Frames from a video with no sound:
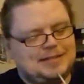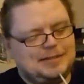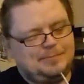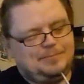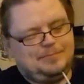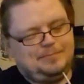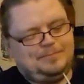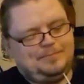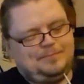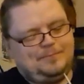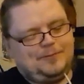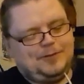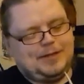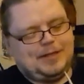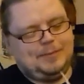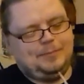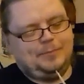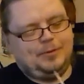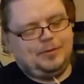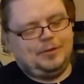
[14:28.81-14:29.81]
the
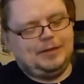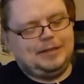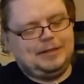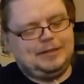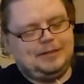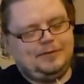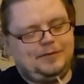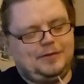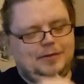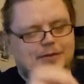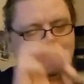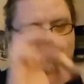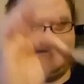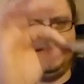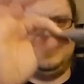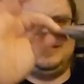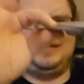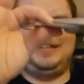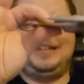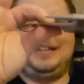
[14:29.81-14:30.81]
fucking point, if you know what I
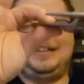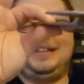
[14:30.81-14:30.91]
mean.